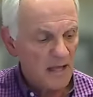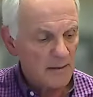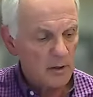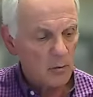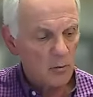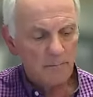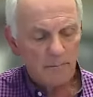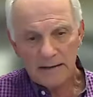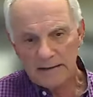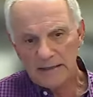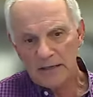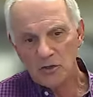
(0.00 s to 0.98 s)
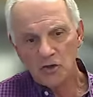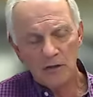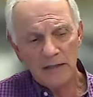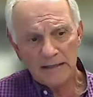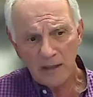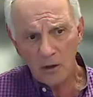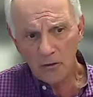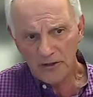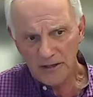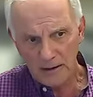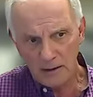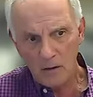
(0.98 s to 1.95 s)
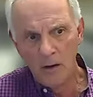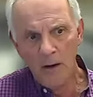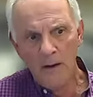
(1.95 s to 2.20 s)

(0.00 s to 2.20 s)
Maybe we pick a niche like healthcare.